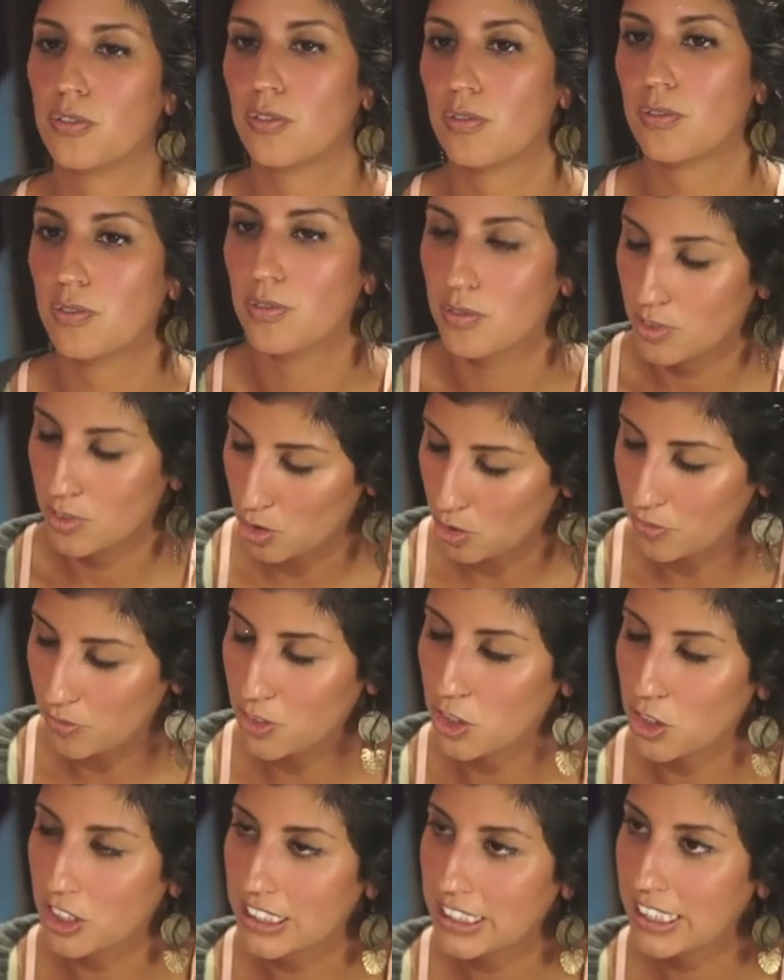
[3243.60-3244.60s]
so of
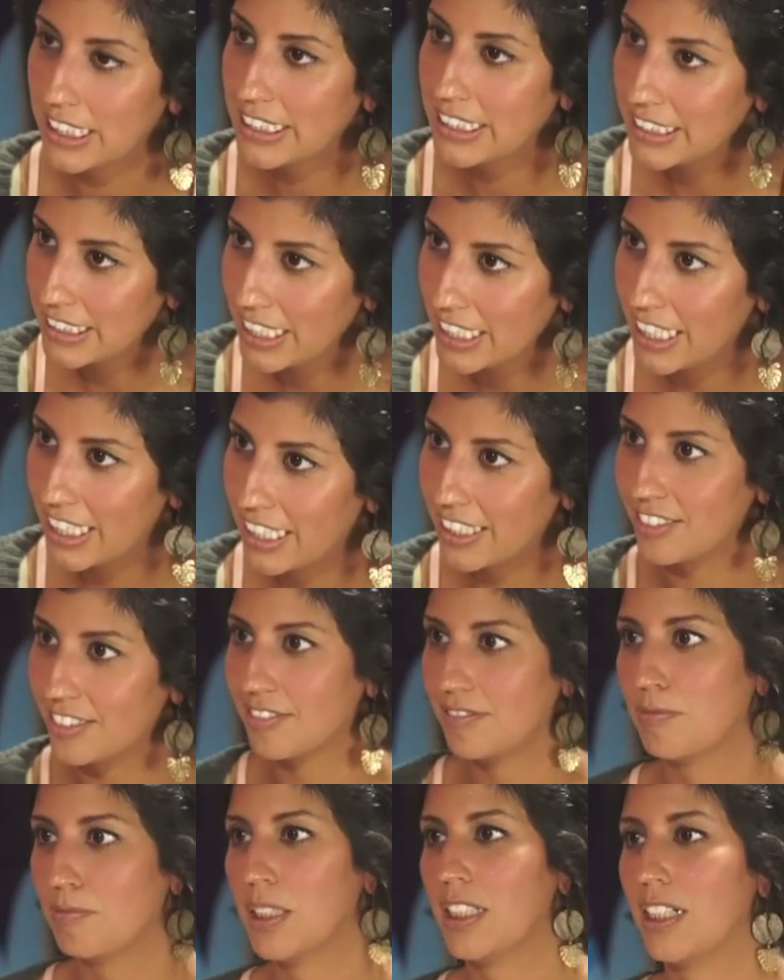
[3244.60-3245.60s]
course they stay.
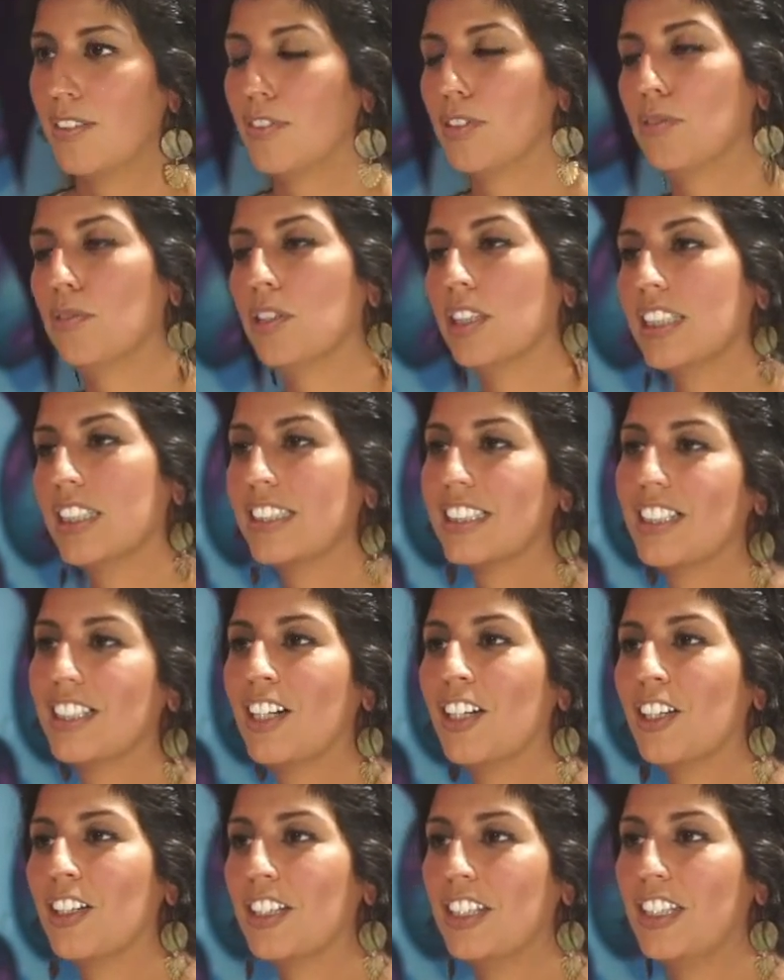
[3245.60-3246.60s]
But everyone
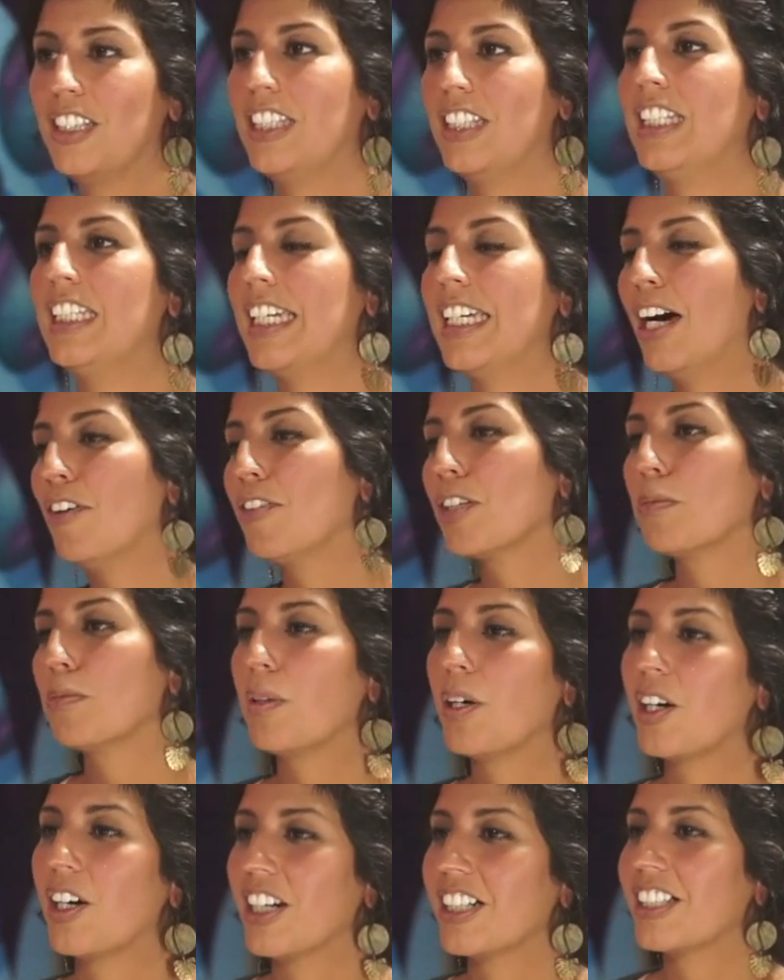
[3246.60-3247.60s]
on the outer
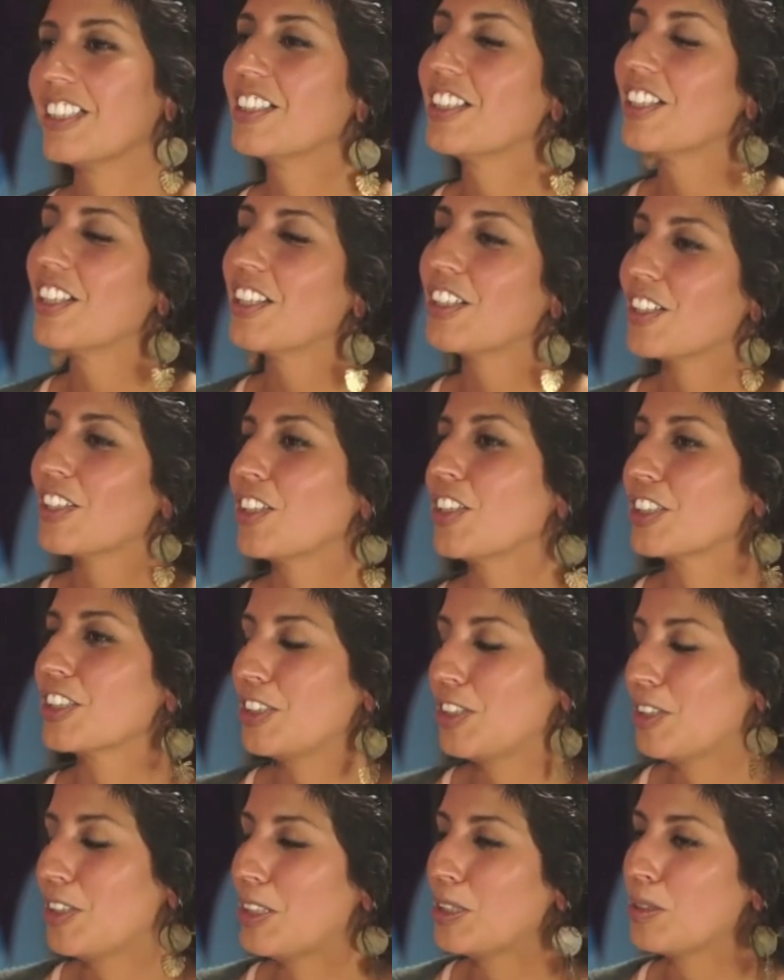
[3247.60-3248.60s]
part look to
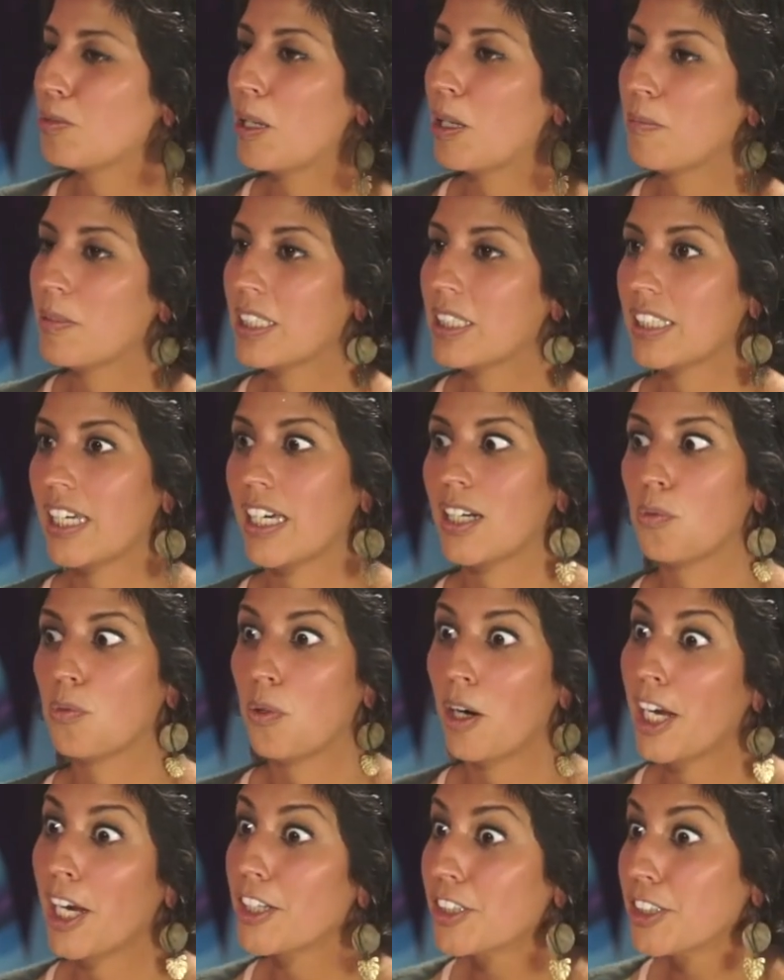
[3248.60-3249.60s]
these women like,
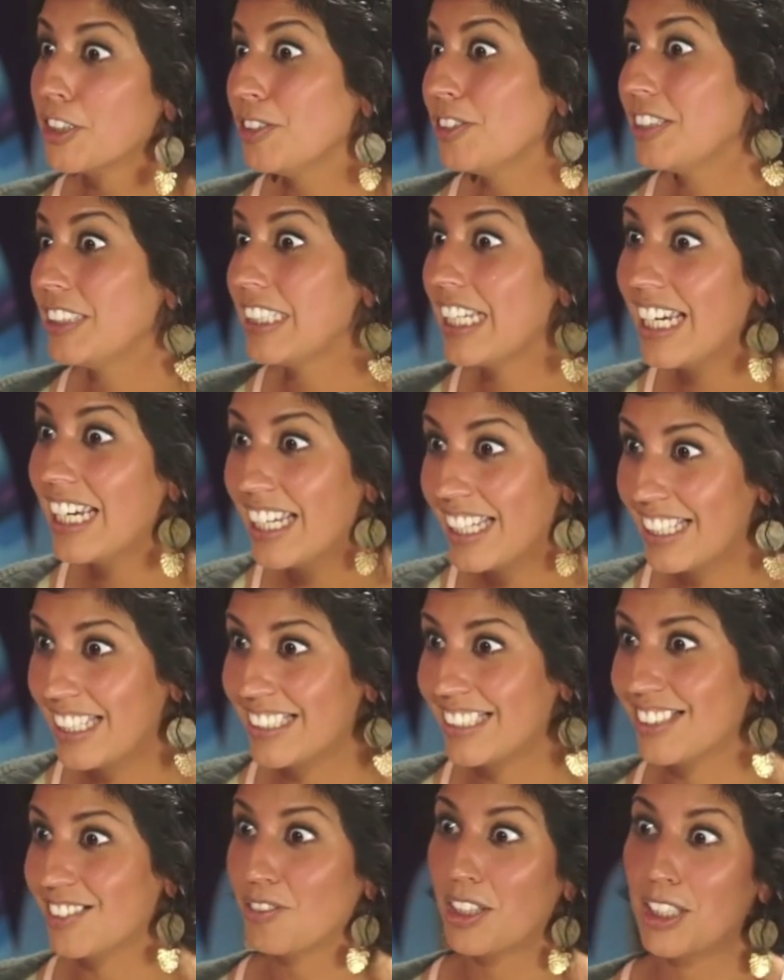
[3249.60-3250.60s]
why are you
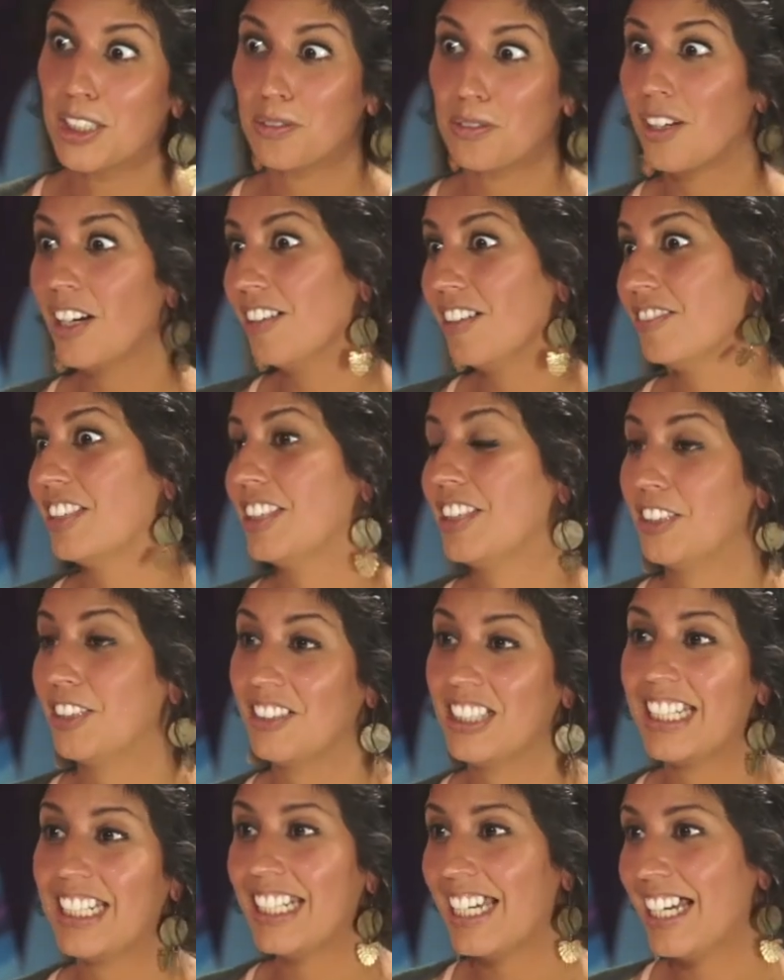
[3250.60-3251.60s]
staying? What's wrong with you?
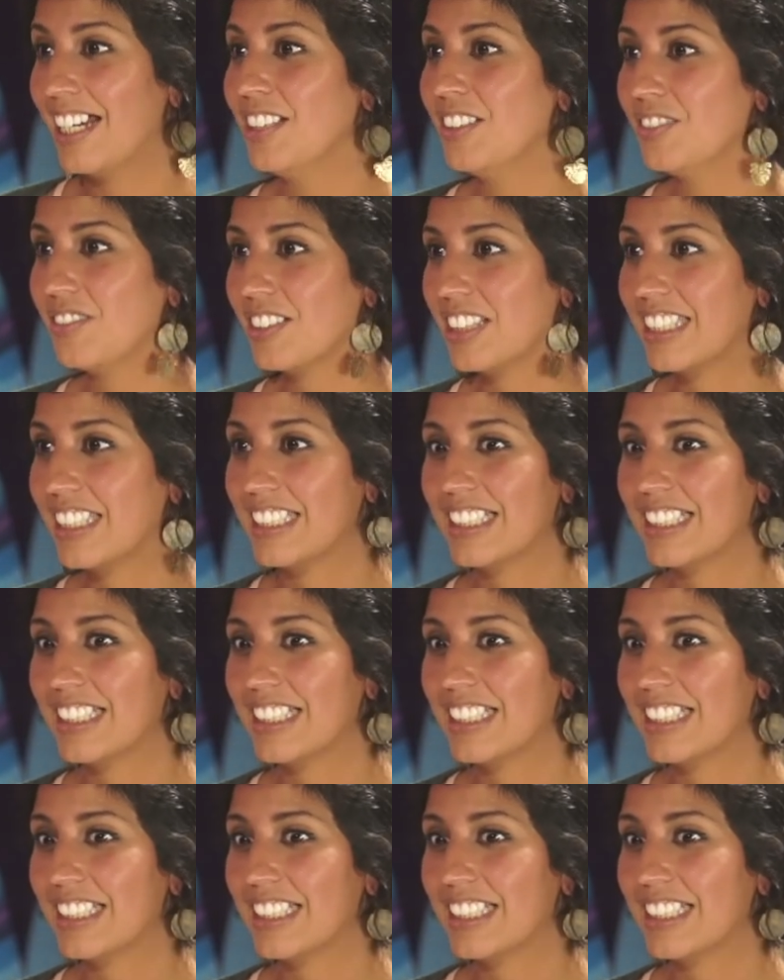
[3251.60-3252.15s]
Get out of it.